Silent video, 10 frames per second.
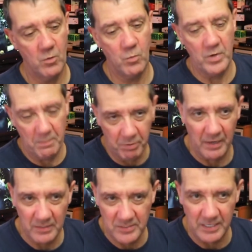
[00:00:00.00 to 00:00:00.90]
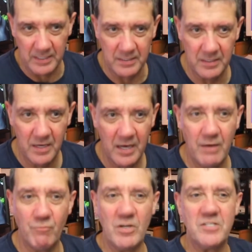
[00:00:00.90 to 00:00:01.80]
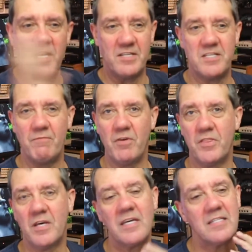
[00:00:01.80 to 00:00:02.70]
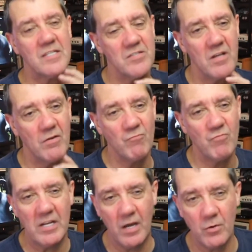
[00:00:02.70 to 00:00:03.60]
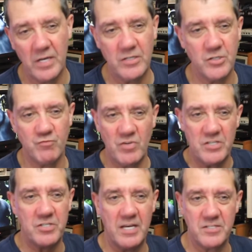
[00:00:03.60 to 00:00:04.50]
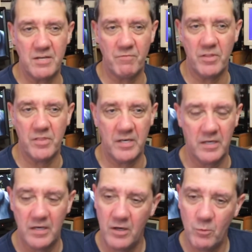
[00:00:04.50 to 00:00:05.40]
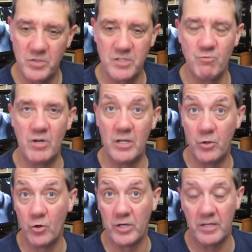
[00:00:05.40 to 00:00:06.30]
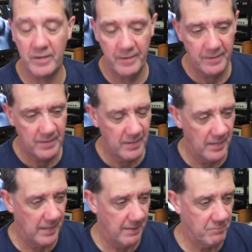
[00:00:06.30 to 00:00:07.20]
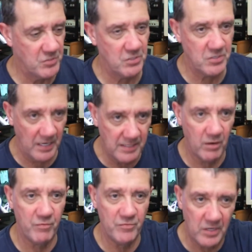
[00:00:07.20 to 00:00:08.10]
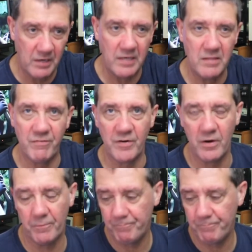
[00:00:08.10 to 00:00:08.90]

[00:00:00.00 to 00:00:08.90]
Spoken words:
with it plugged in, it resets everything. It doesn't reload it, it just resets everything, which is really annoying. So take that off and delete the file.